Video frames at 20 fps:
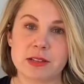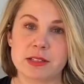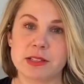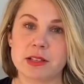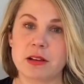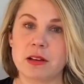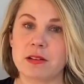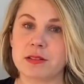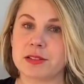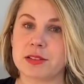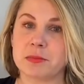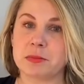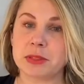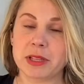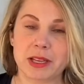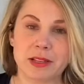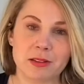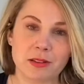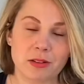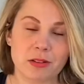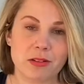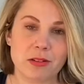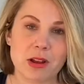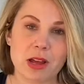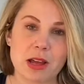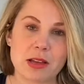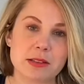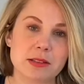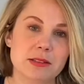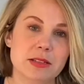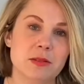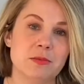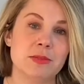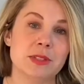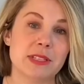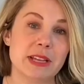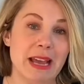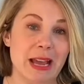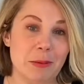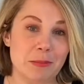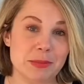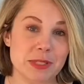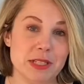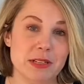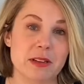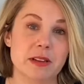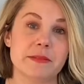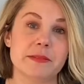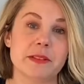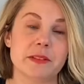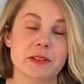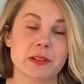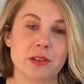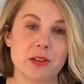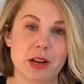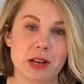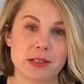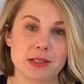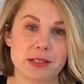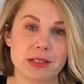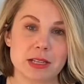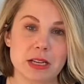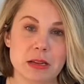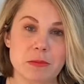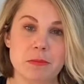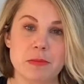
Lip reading: also played lacrosse, and was captain of the lacrosse team.